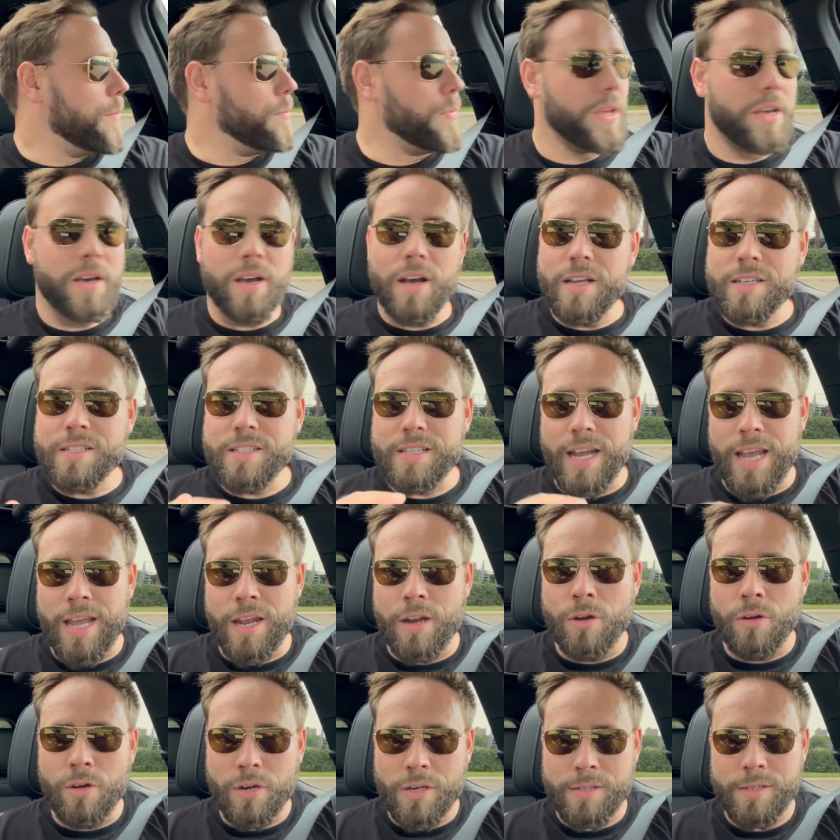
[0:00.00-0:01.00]
because
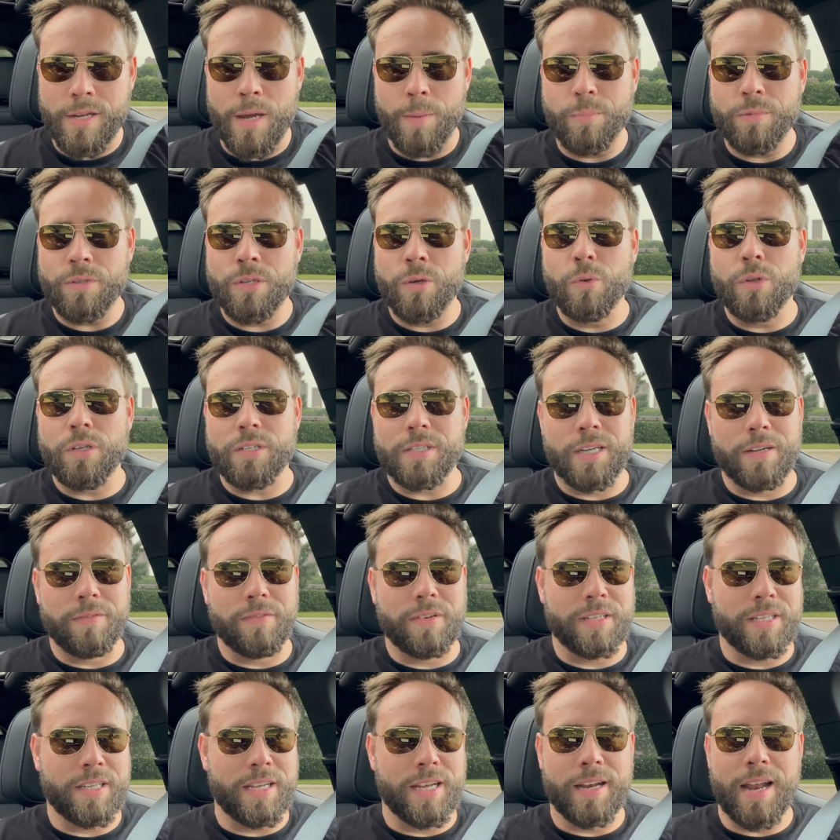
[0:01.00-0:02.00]
it hooks up to the CVT, it